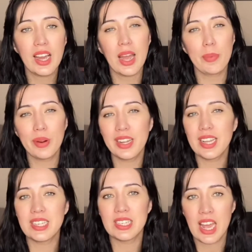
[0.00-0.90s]
are pretty
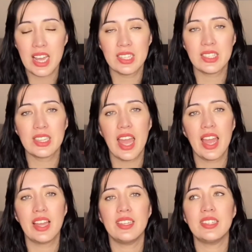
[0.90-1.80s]
intense,
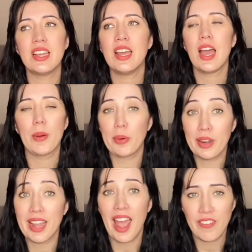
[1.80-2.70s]
and are
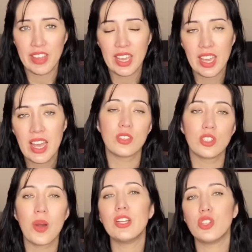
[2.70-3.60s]
pretty heavy. So
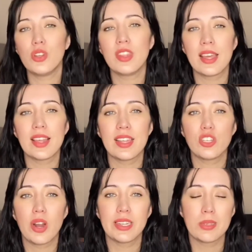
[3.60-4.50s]
I do think that they
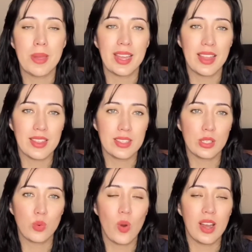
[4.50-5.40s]
tried to make this
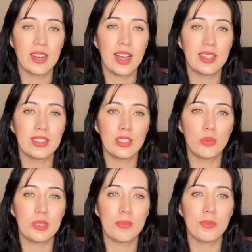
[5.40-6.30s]
one a little
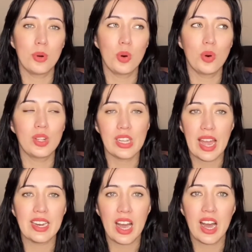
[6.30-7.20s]
bit more
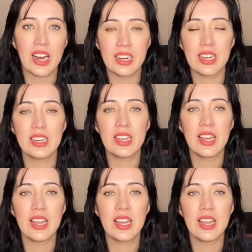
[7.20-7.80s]
lighthearted,